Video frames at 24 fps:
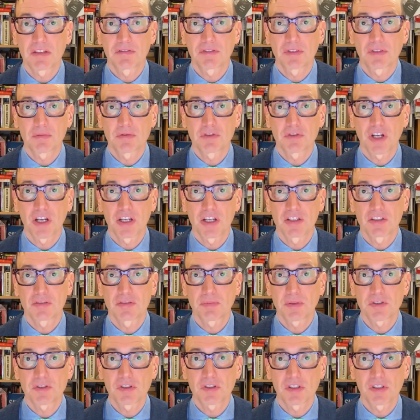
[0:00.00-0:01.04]
from China,
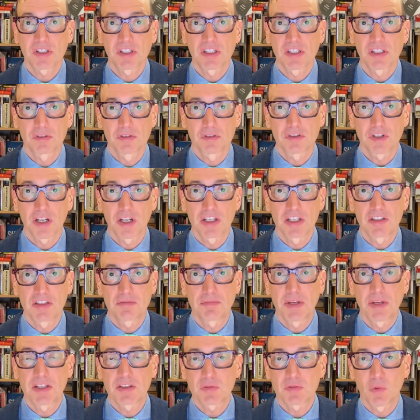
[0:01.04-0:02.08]
especially Chinese
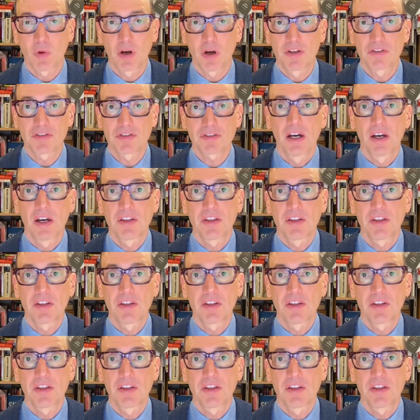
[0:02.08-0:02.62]
based ones. Uh,